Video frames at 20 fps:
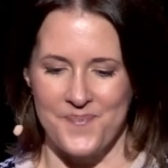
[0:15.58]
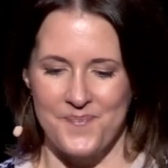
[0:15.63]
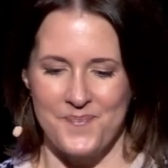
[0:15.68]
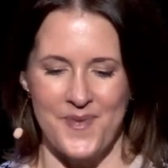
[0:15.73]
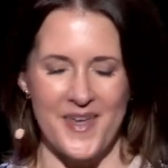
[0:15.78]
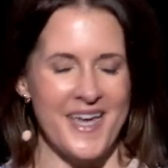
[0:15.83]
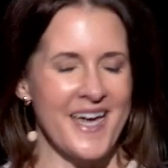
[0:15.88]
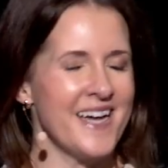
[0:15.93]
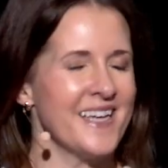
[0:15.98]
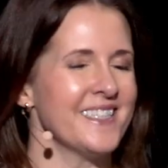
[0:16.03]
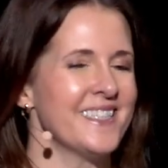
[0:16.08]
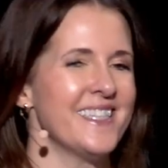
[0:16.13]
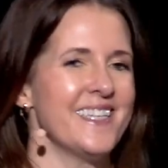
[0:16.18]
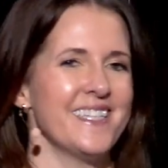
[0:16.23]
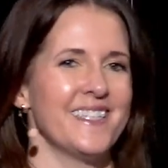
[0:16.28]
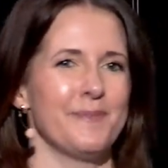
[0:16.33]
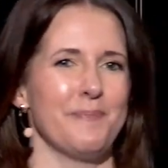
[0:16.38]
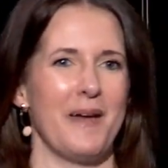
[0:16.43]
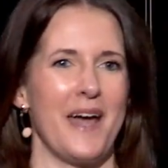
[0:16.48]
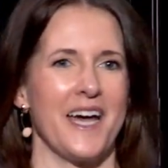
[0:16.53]
Because
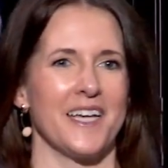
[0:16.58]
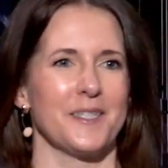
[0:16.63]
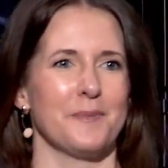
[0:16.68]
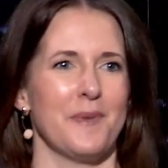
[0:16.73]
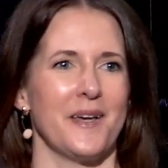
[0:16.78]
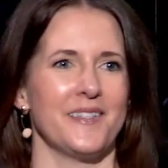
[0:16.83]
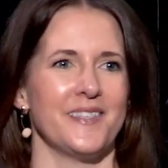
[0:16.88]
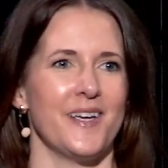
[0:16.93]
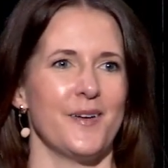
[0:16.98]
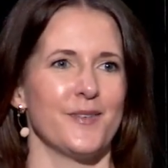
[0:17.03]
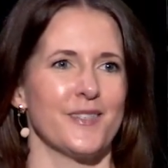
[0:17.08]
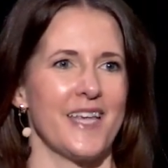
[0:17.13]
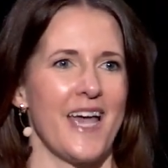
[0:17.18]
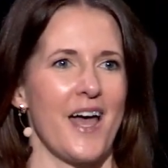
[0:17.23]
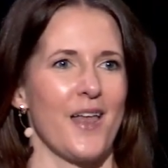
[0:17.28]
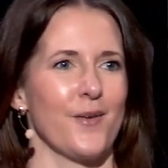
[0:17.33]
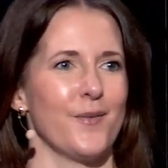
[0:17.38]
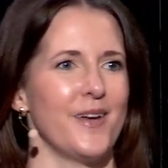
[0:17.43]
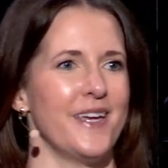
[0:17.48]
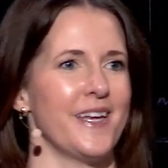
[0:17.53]
this past Monday was
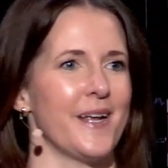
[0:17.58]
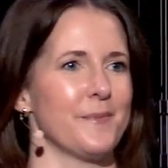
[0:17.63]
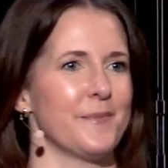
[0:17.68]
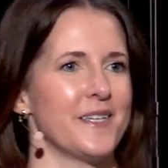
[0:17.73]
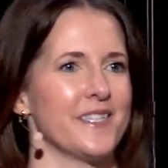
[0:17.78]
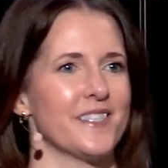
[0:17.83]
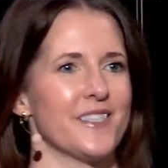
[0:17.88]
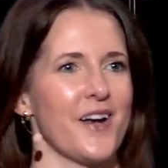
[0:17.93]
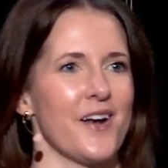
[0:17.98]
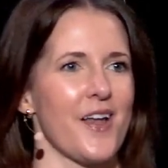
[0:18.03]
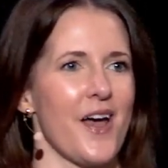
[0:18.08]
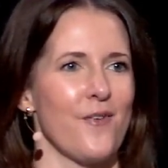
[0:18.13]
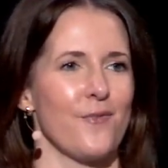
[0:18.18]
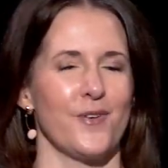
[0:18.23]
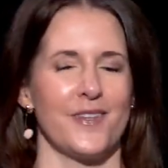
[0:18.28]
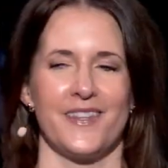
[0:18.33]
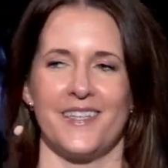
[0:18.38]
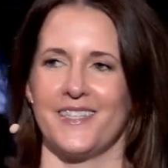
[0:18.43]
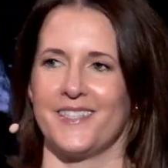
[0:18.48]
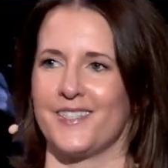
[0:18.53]
Halloween, I'm going to start off
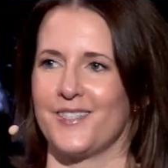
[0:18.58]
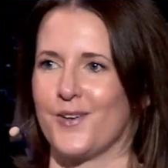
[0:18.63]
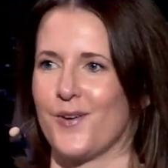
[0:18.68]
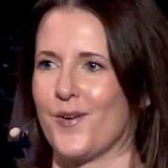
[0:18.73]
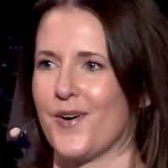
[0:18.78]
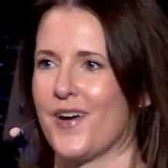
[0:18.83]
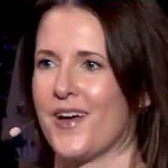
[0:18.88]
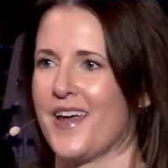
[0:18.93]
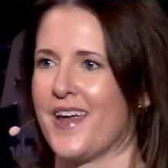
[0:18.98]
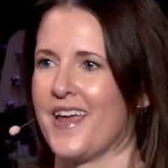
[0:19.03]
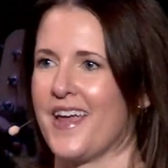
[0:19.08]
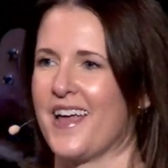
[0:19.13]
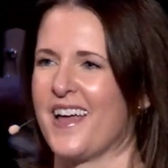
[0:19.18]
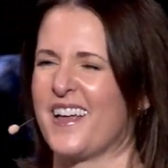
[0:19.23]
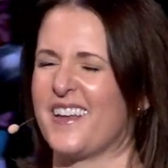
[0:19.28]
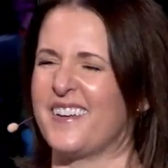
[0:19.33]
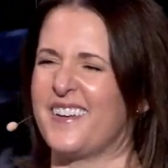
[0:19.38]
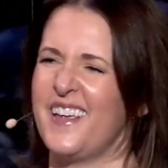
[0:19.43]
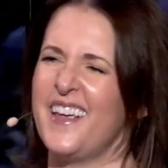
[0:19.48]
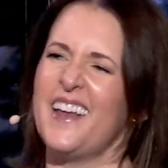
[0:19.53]
with this story,
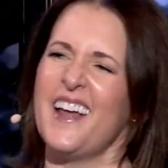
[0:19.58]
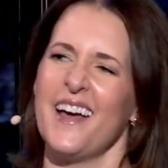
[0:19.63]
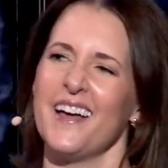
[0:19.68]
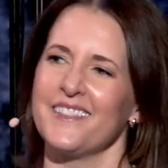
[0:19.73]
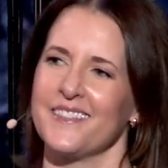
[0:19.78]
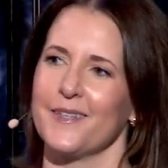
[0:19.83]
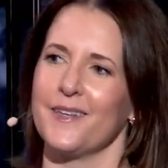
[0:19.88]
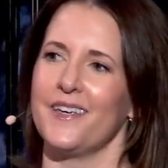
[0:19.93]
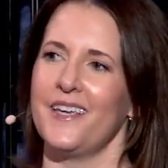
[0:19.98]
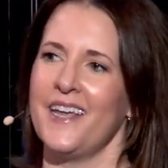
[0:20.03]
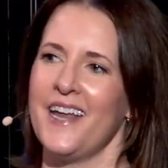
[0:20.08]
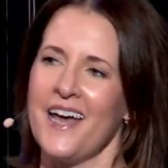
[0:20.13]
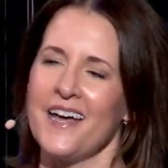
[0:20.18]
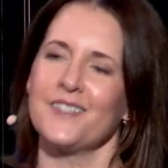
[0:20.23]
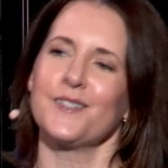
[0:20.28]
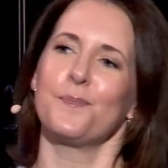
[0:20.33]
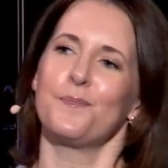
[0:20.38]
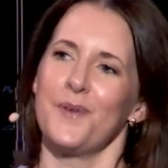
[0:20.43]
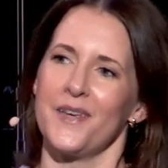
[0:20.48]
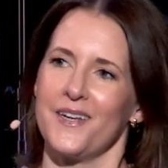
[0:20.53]
and it
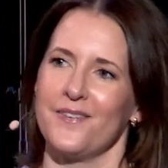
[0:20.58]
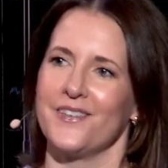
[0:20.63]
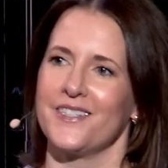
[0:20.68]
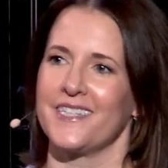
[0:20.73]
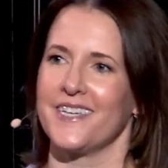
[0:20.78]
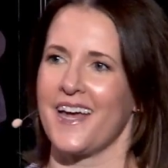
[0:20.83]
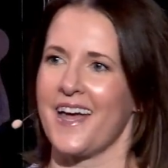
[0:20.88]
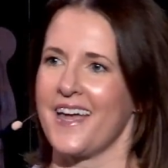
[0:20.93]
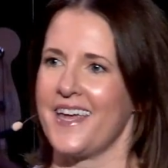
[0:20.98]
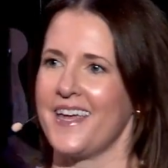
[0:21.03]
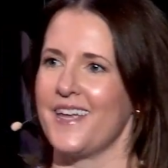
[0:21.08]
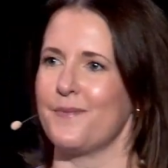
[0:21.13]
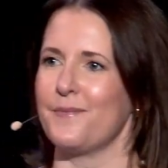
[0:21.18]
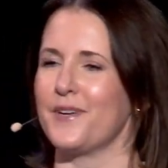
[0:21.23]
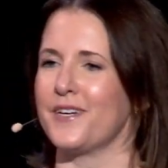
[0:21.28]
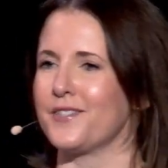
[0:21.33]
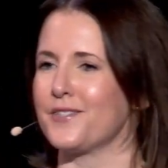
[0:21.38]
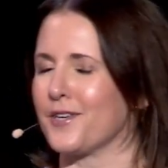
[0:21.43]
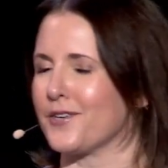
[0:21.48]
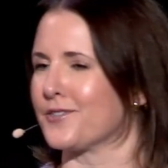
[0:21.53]
has a bit of a tie-in,
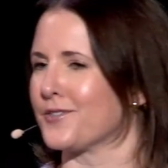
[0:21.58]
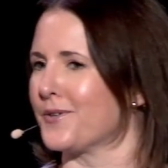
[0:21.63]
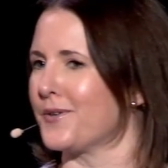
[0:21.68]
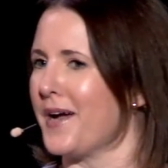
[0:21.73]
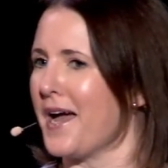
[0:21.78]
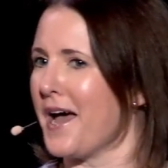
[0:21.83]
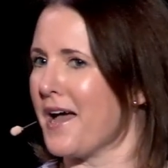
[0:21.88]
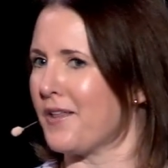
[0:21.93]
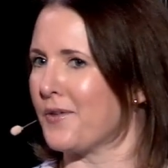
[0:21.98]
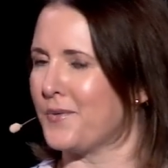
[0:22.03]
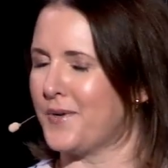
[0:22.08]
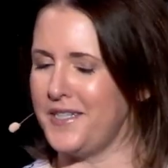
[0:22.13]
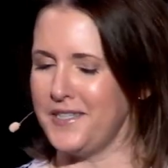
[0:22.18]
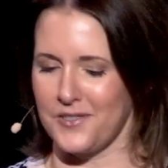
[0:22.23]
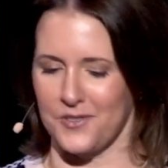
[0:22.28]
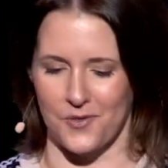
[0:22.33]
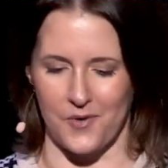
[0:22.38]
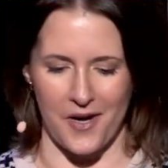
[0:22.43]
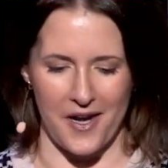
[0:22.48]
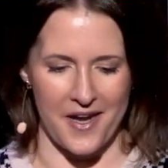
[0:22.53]
but it's also a Halloween
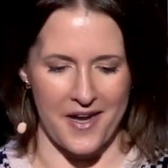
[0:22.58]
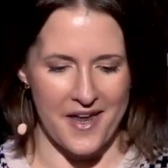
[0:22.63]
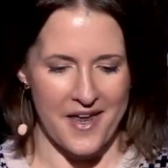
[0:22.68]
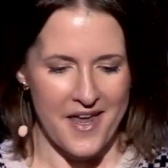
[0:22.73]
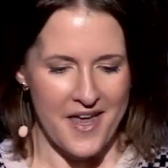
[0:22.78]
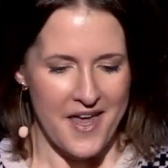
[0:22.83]
story.